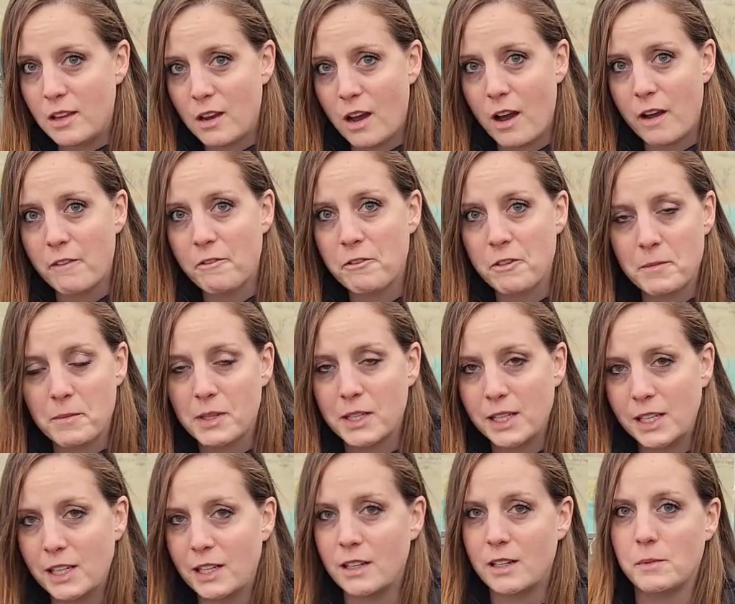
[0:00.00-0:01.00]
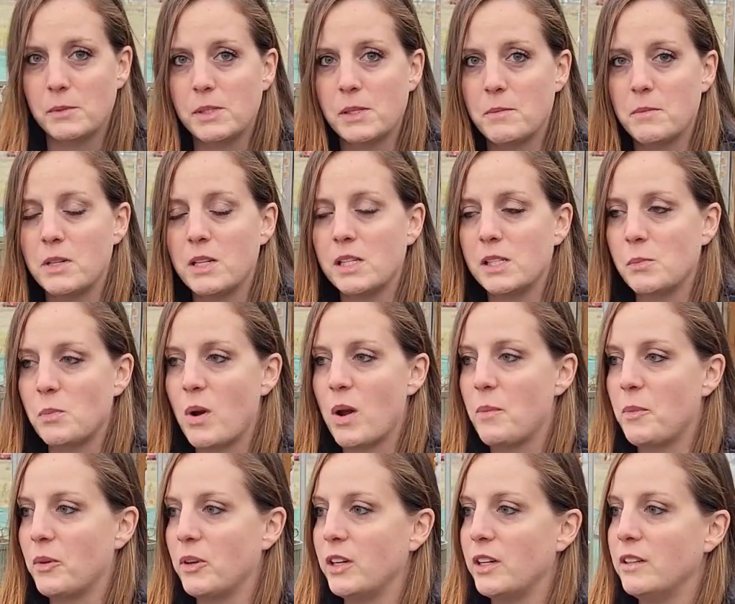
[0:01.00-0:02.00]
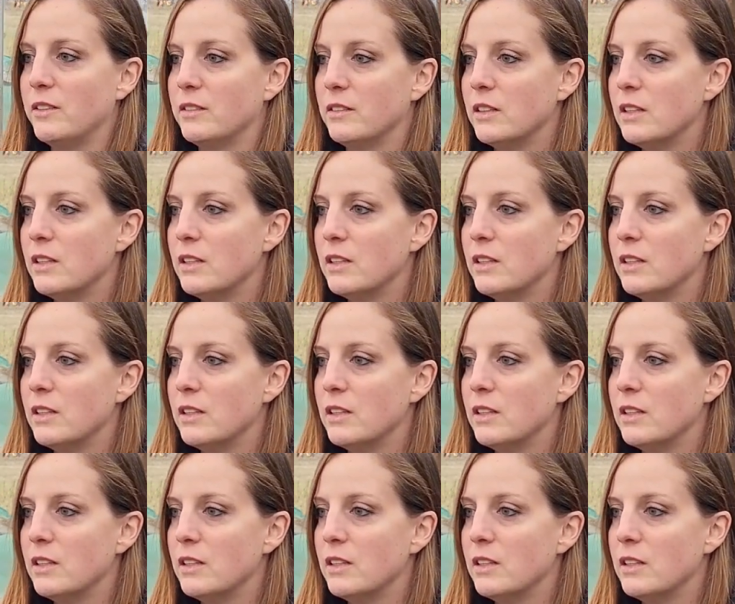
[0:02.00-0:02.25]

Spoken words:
got from cleaning up somebody's property.